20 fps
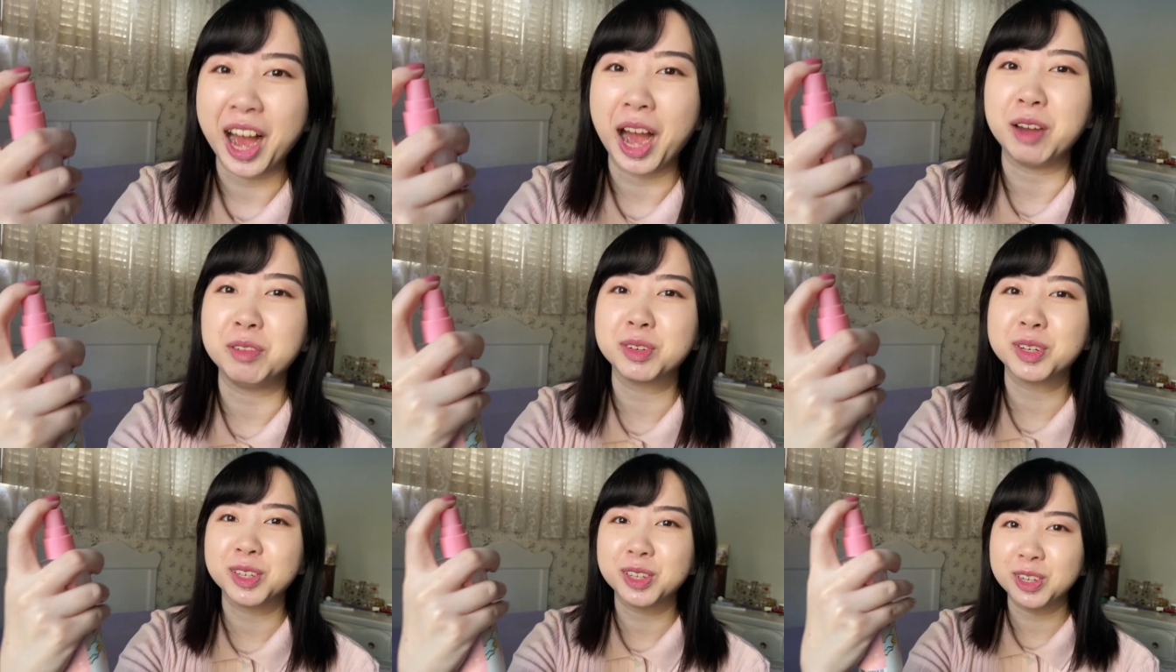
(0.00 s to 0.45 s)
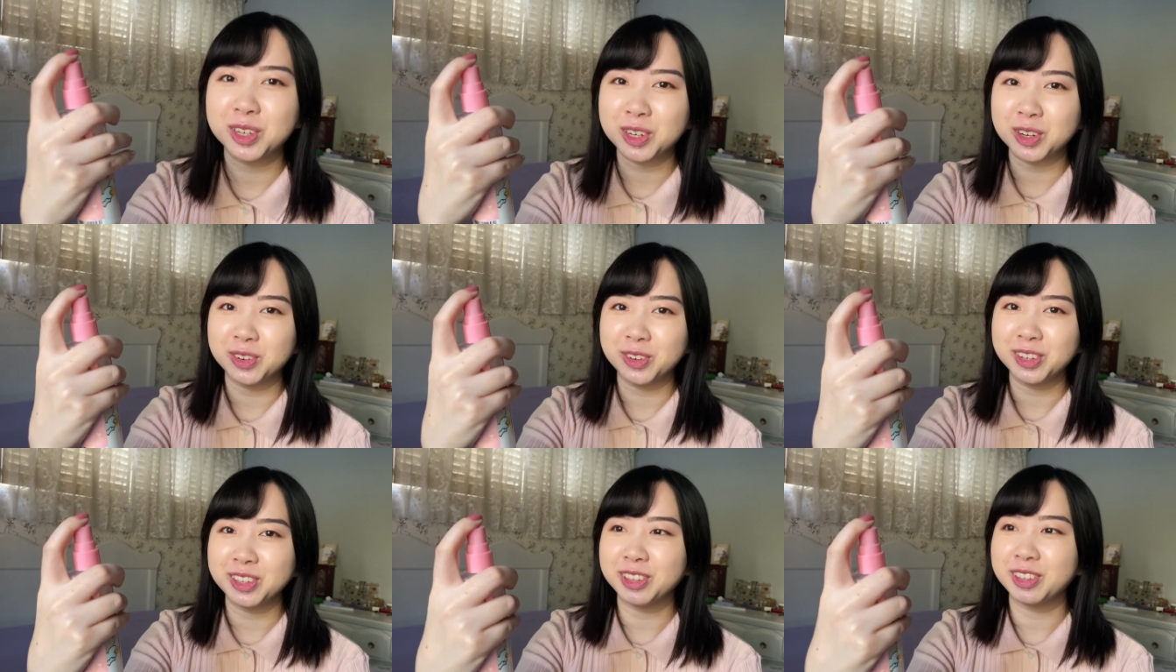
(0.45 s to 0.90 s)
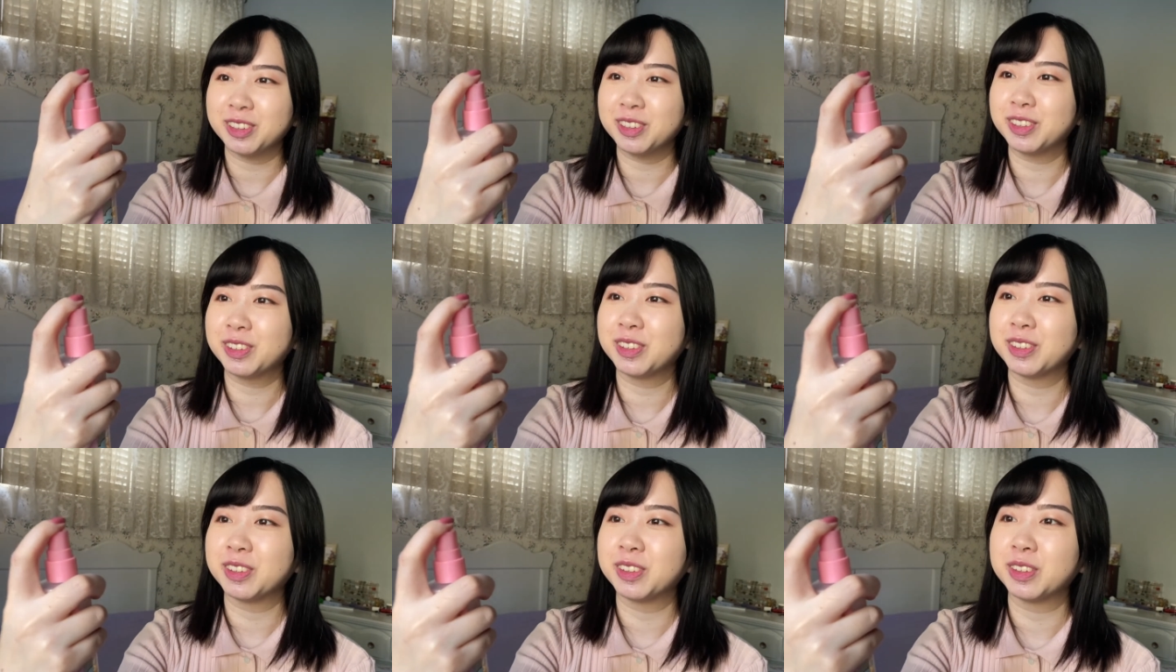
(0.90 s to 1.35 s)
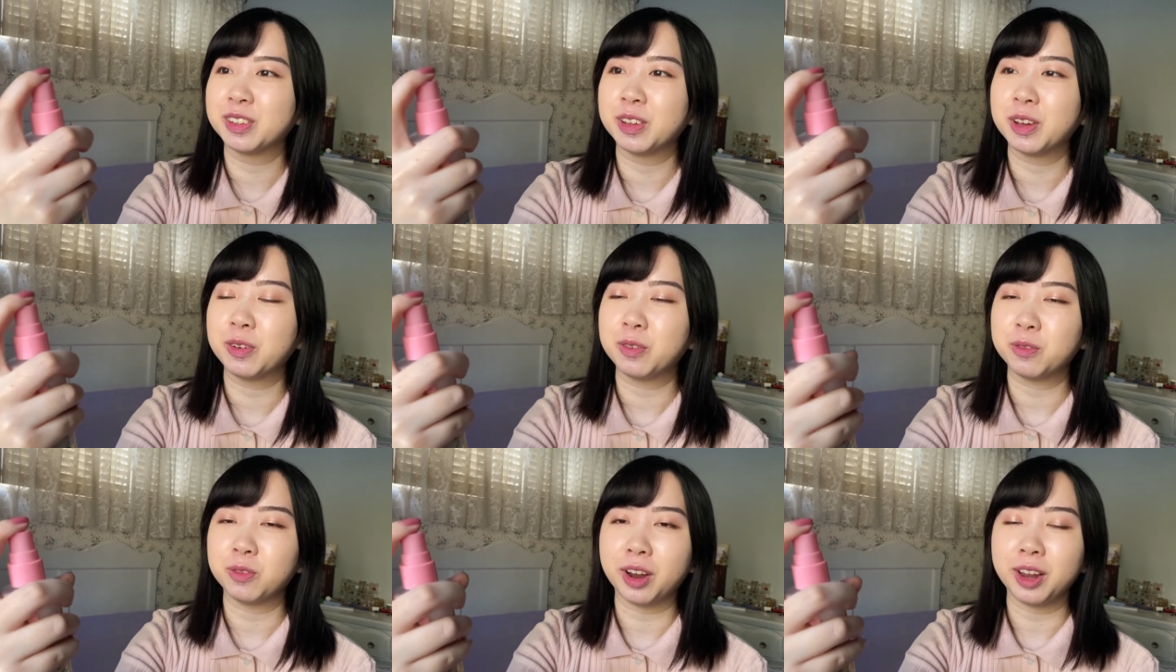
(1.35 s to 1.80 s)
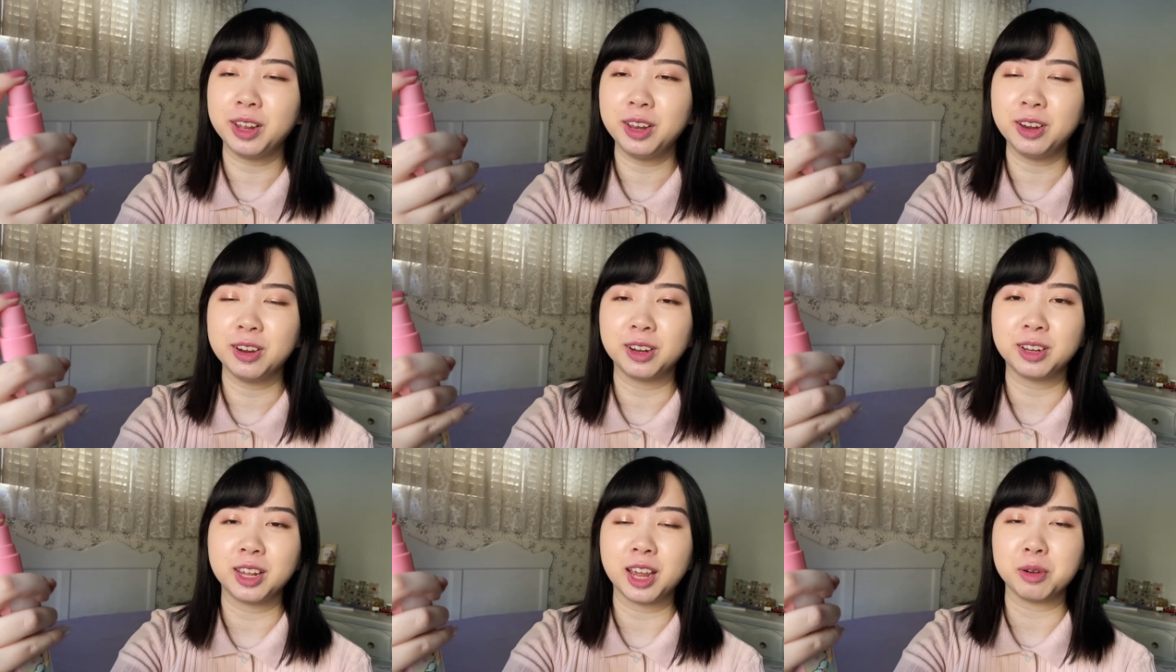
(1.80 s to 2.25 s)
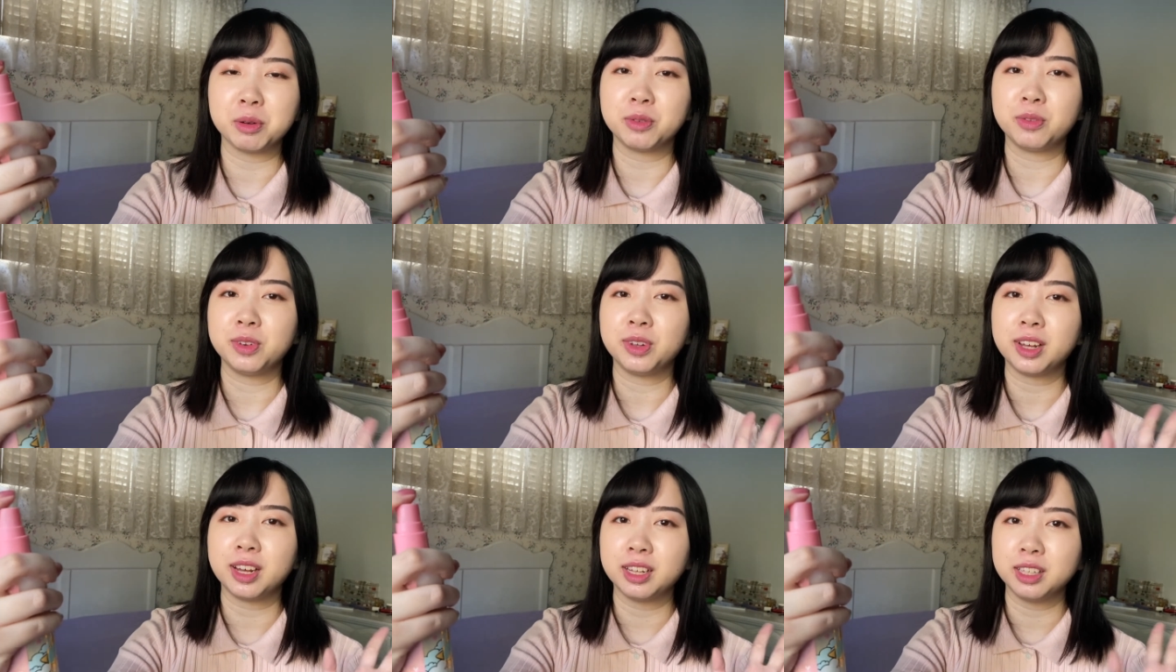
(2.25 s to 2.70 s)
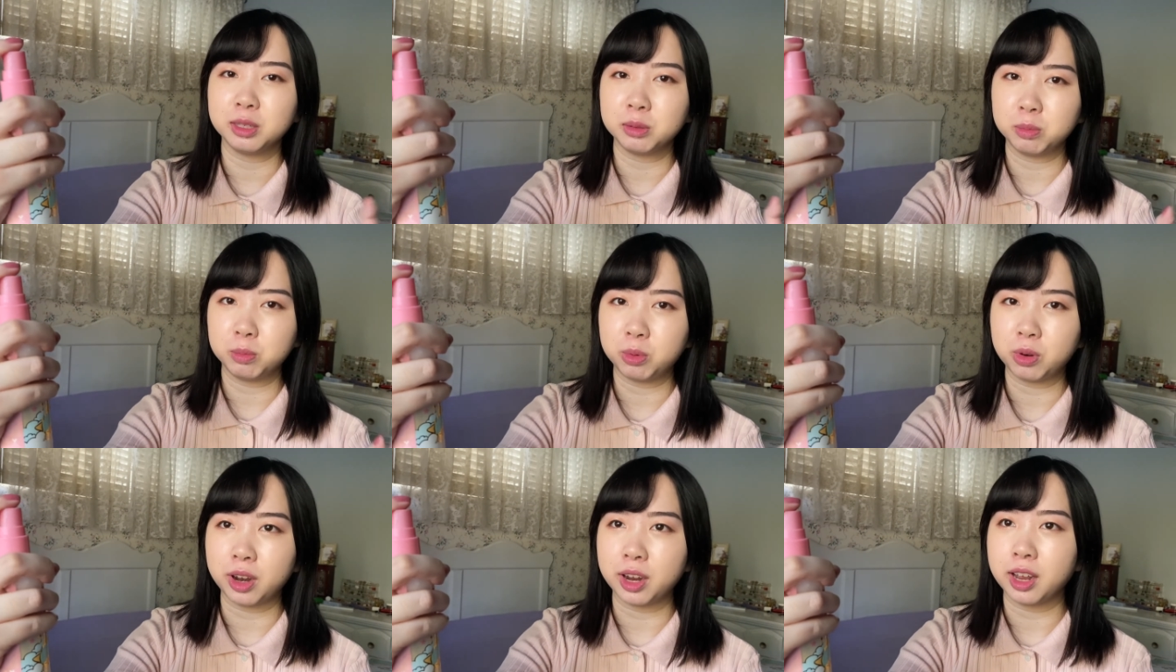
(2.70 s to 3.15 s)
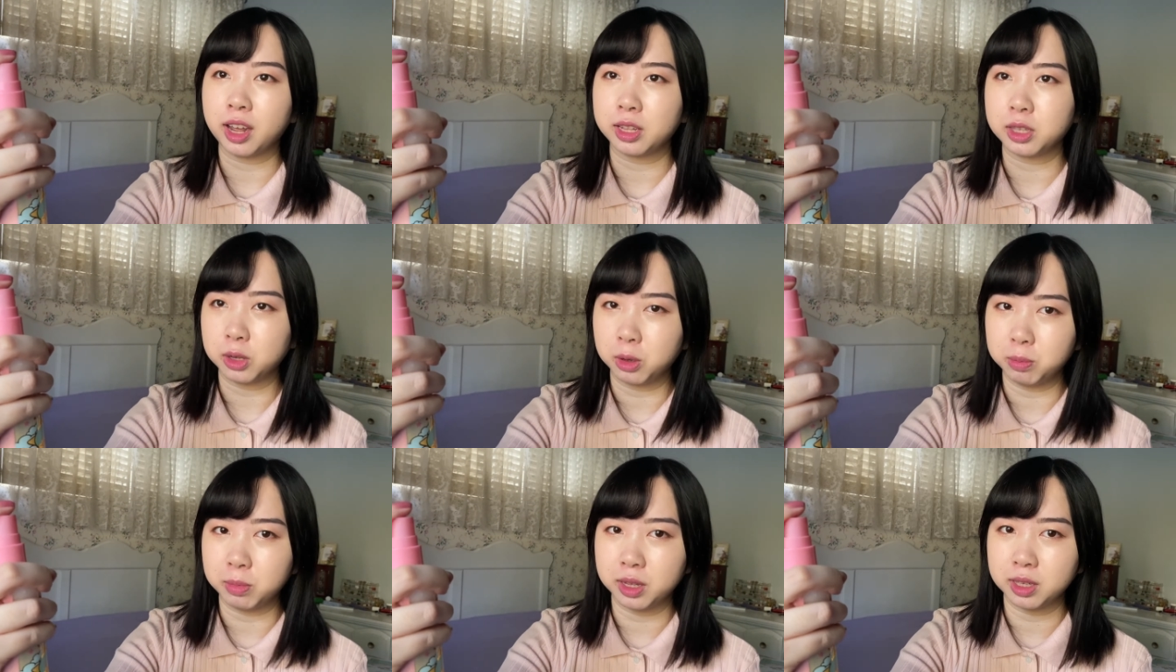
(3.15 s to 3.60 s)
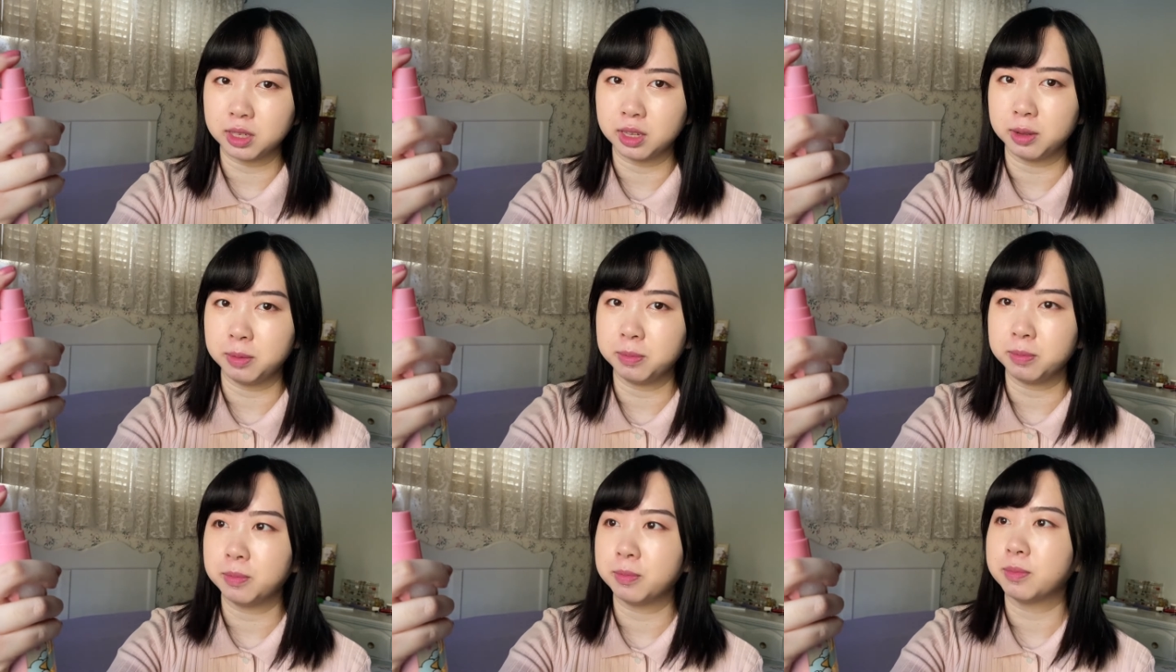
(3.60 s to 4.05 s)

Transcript: I'm just gonna show it right here on camera for you guys. Pray I don't mess up.